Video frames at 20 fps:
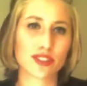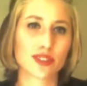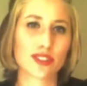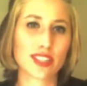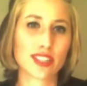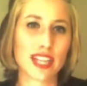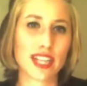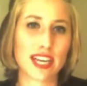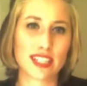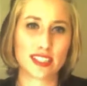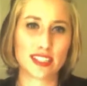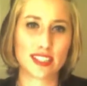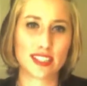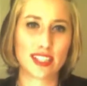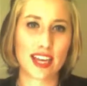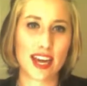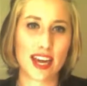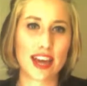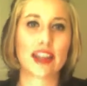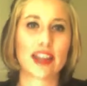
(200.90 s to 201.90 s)
or less.
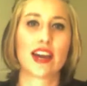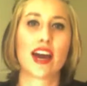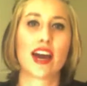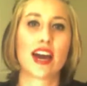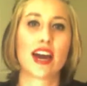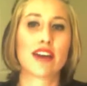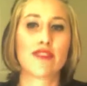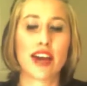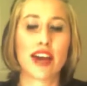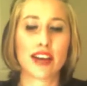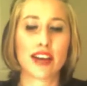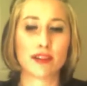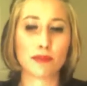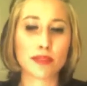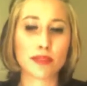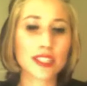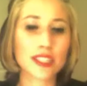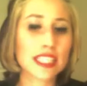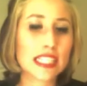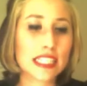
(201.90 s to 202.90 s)
And I haven't had them
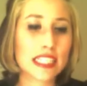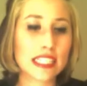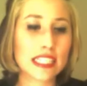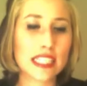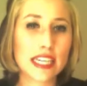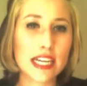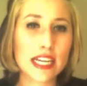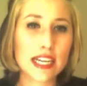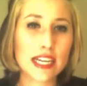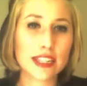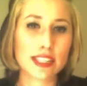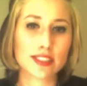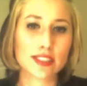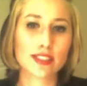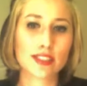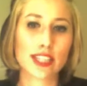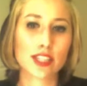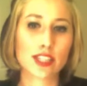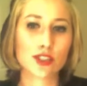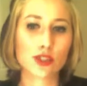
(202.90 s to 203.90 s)
bleed. They
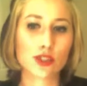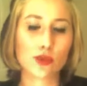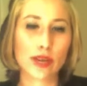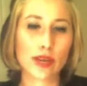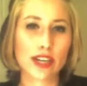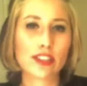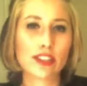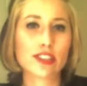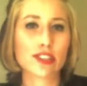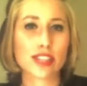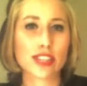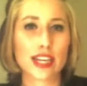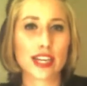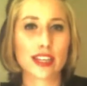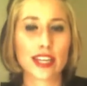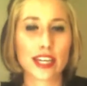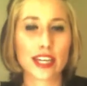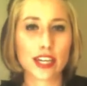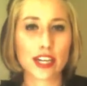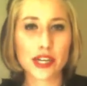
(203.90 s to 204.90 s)
stay so well, you just
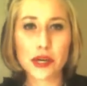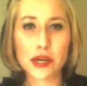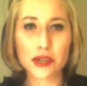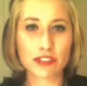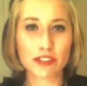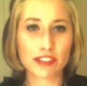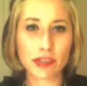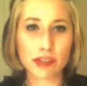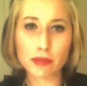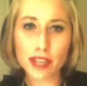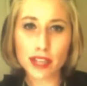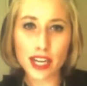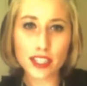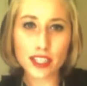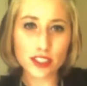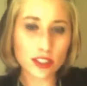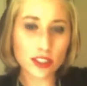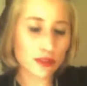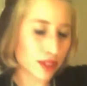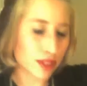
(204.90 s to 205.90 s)
add like a coat of lip
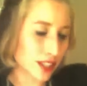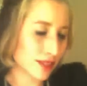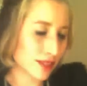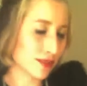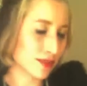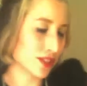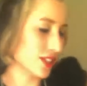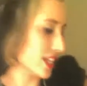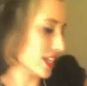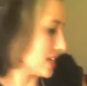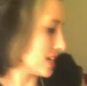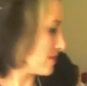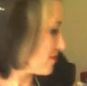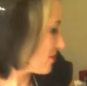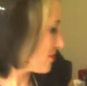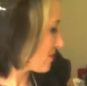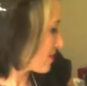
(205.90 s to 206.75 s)
gloss over them, they're set.